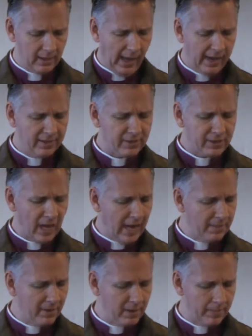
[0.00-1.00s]
And at the
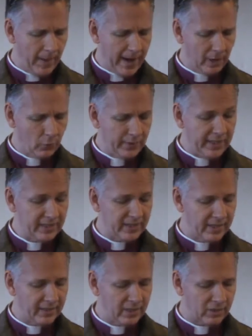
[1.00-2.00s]
time of the banquet, he
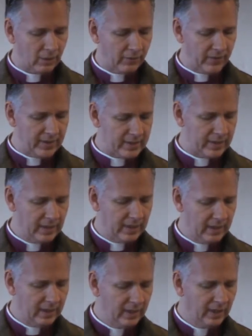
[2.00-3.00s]
sent his servant
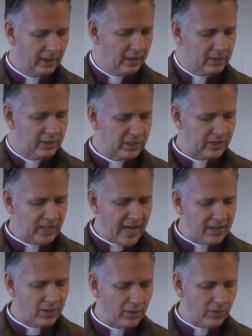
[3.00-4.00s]
to
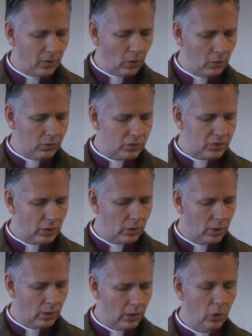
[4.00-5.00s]
say to
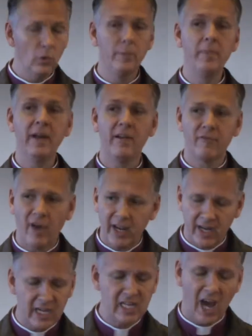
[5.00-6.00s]
those who had been
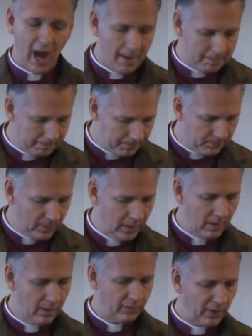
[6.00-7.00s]
invited, Come,
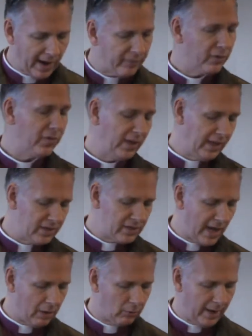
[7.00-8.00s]
for everything is
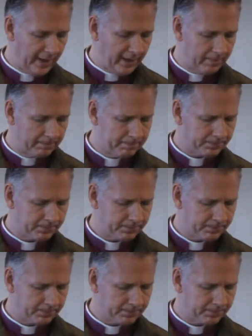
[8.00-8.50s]
now ready.